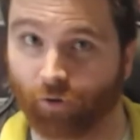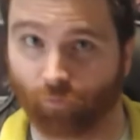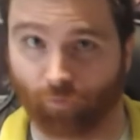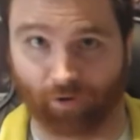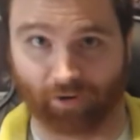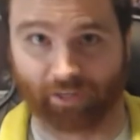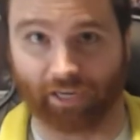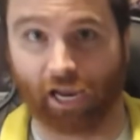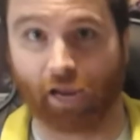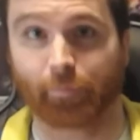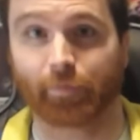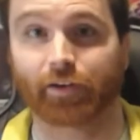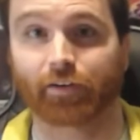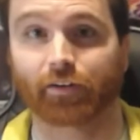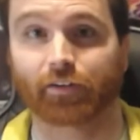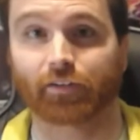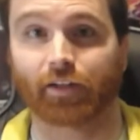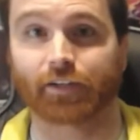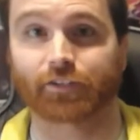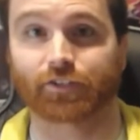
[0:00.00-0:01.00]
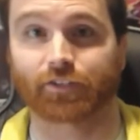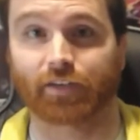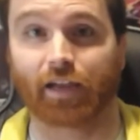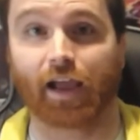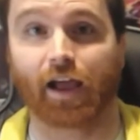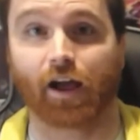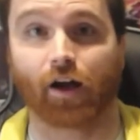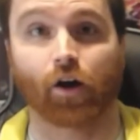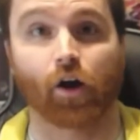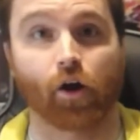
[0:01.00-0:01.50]
Well, he came in clutch
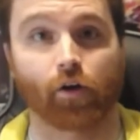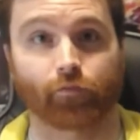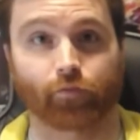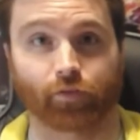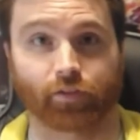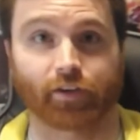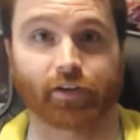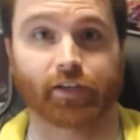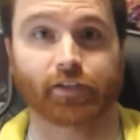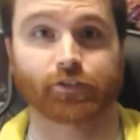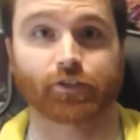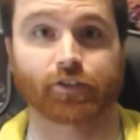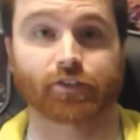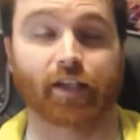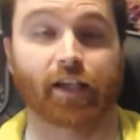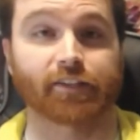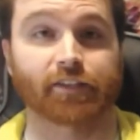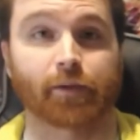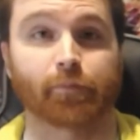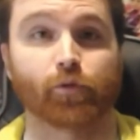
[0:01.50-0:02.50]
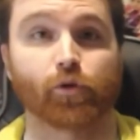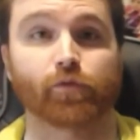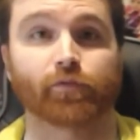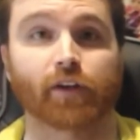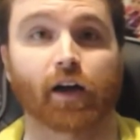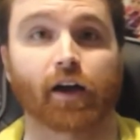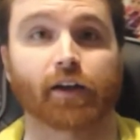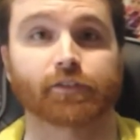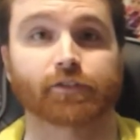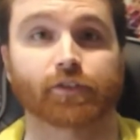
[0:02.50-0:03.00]
now for the Ninjas as they moved
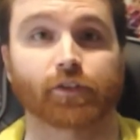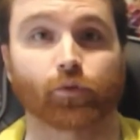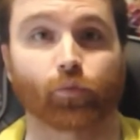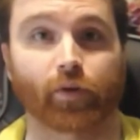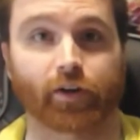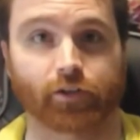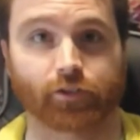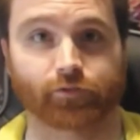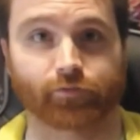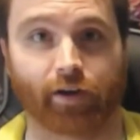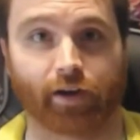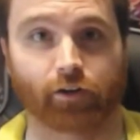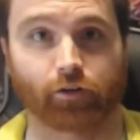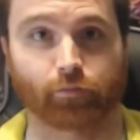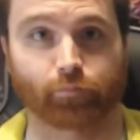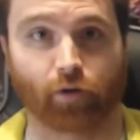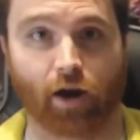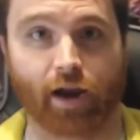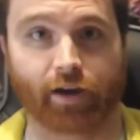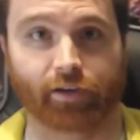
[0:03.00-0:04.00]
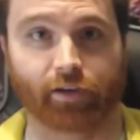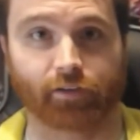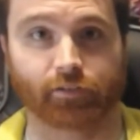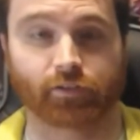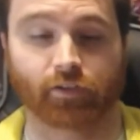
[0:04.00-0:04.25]
on to the winner's final bracket.